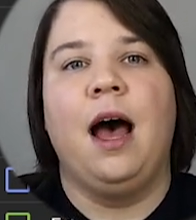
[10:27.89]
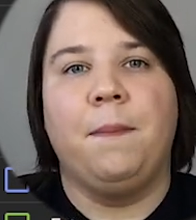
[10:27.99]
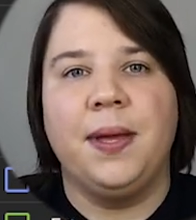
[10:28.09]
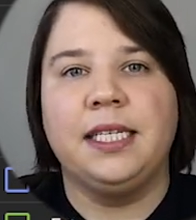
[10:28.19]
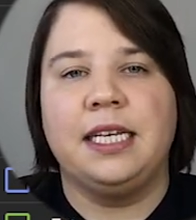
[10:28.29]
a
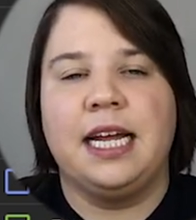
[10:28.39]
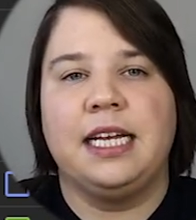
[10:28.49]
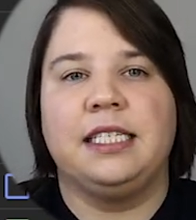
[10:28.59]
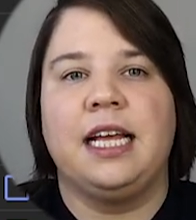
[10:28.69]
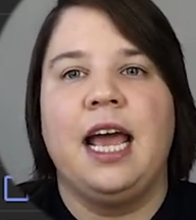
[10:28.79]

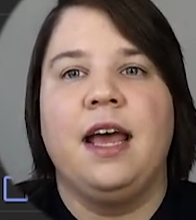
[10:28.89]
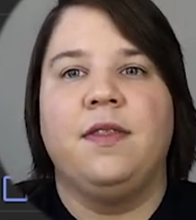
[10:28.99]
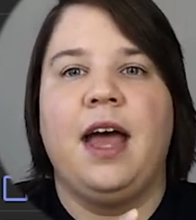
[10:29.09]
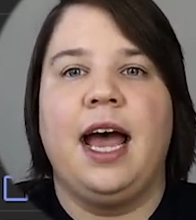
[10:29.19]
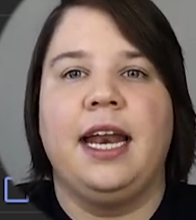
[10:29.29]
business
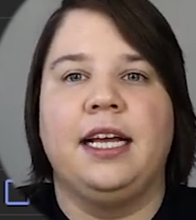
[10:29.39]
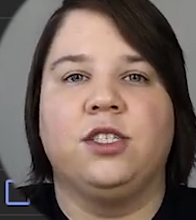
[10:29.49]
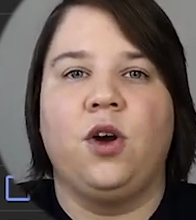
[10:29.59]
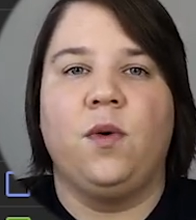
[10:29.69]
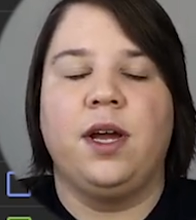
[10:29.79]
that
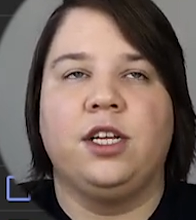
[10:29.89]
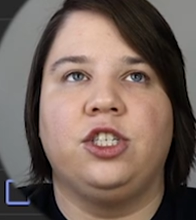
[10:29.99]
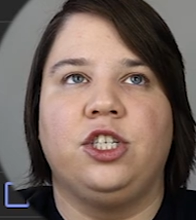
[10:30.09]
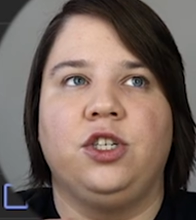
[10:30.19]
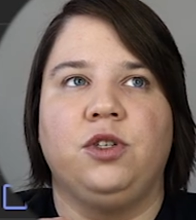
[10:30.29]
is going
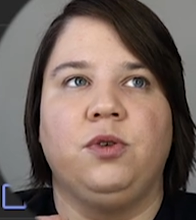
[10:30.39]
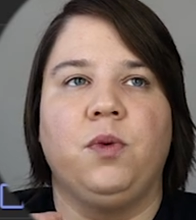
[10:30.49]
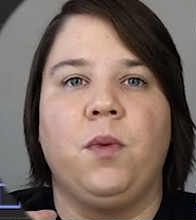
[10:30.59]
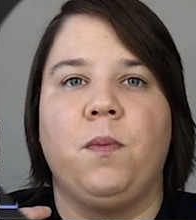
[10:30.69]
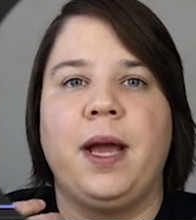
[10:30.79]

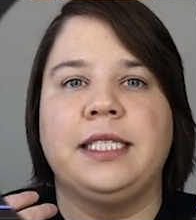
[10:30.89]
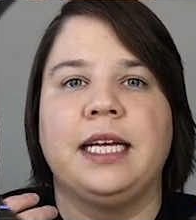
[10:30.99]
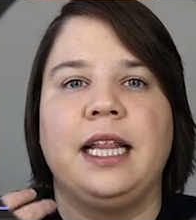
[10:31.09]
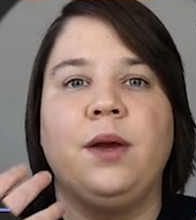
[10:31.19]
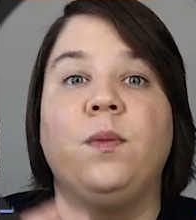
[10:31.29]
to
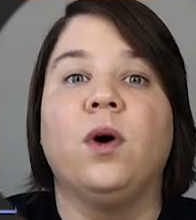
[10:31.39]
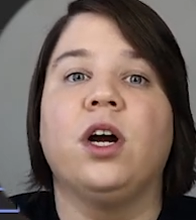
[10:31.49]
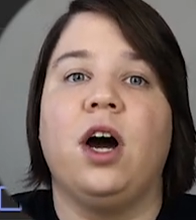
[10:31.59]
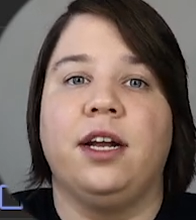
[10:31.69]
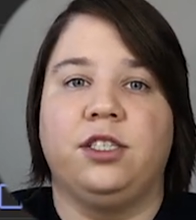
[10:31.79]
basically
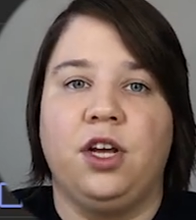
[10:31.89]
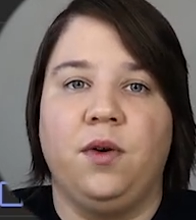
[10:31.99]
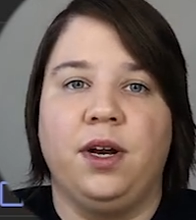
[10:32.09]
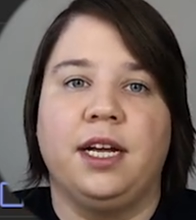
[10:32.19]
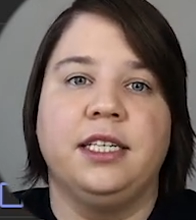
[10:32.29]
work on its
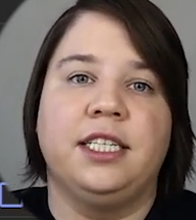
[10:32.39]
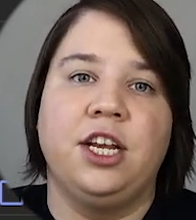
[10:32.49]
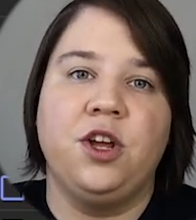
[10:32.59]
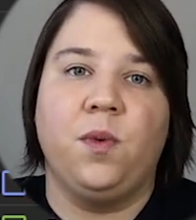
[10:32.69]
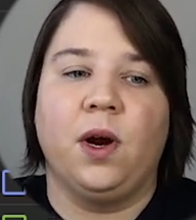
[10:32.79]
own and
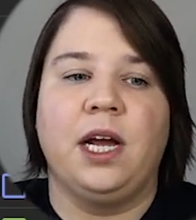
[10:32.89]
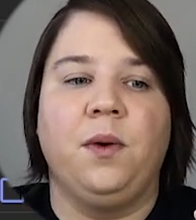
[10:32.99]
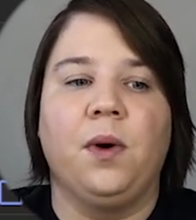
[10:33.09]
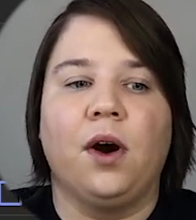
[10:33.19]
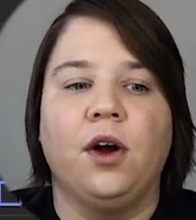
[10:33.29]
continue working,
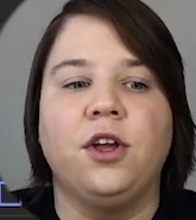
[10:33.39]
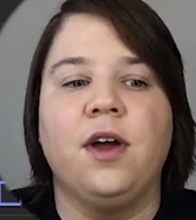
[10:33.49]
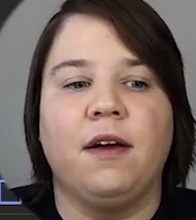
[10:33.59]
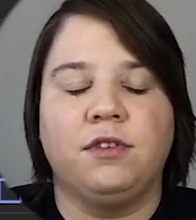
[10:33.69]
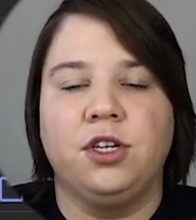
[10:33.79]
where all you
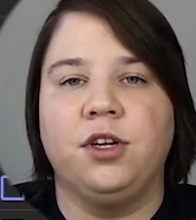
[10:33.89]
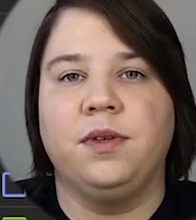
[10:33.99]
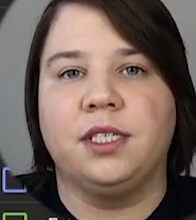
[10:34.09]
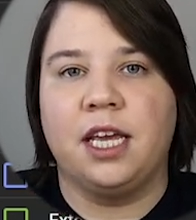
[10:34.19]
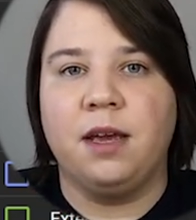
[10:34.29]
have to do
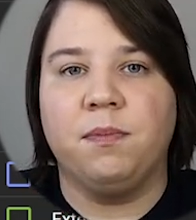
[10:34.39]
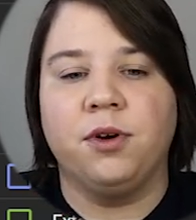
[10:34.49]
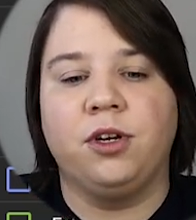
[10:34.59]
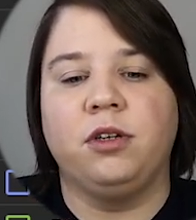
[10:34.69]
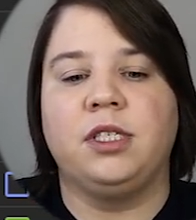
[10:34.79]
is keep
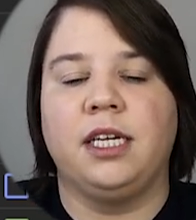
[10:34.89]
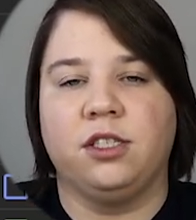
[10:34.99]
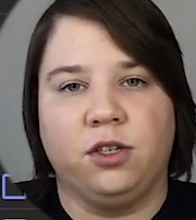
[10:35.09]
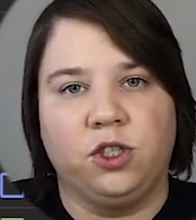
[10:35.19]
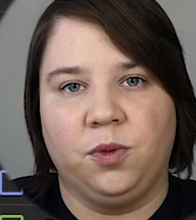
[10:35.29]
producing
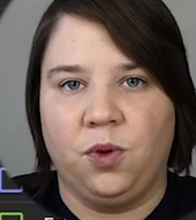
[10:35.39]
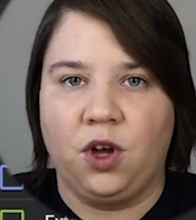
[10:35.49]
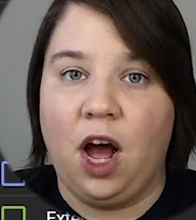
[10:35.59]
searchable